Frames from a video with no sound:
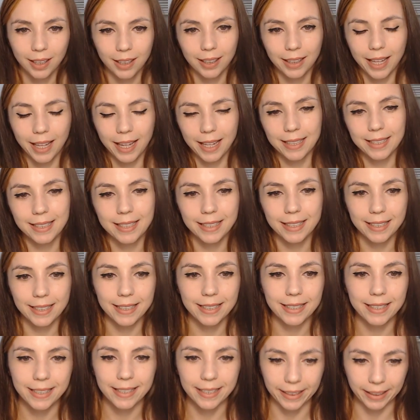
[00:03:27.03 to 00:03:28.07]
Let's
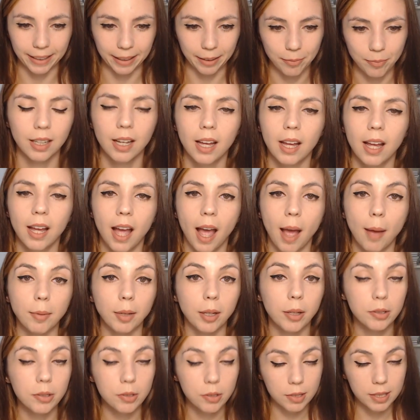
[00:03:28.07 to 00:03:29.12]
see. I'm
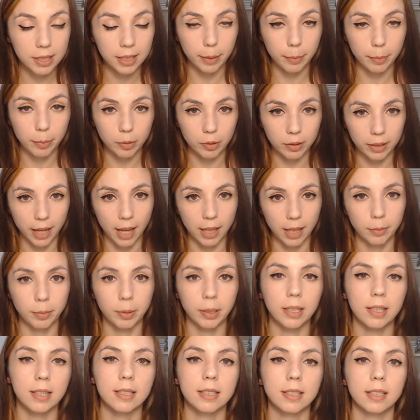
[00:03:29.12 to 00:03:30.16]
going to skip all that
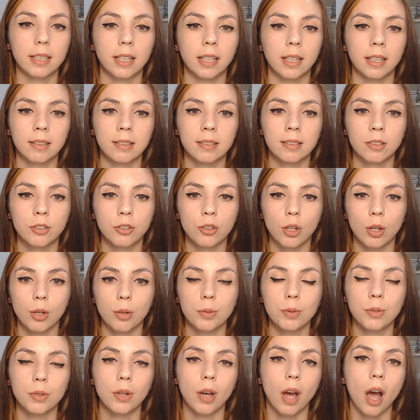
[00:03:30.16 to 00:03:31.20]
because it
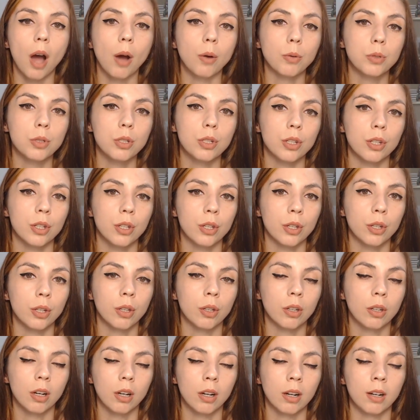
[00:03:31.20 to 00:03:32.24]
shows you how
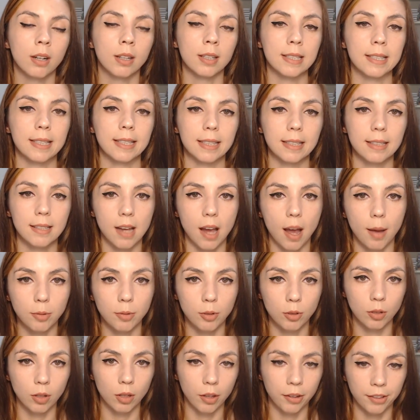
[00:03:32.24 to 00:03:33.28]
to uh, set up
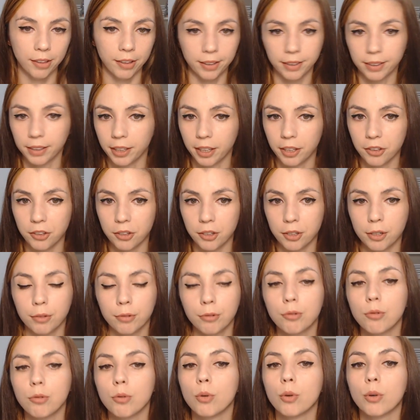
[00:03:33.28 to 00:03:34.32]
Google Authenticator
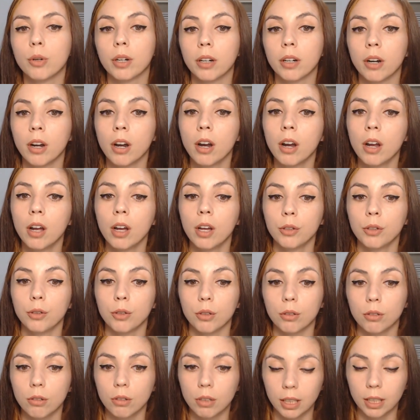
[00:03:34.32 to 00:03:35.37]
for
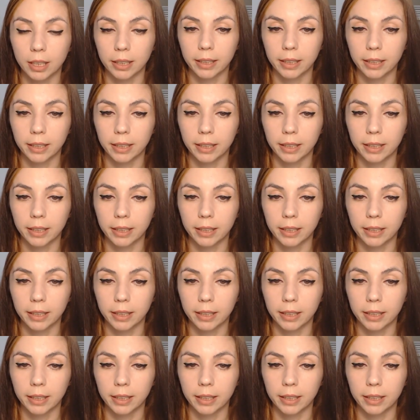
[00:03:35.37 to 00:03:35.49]
your Google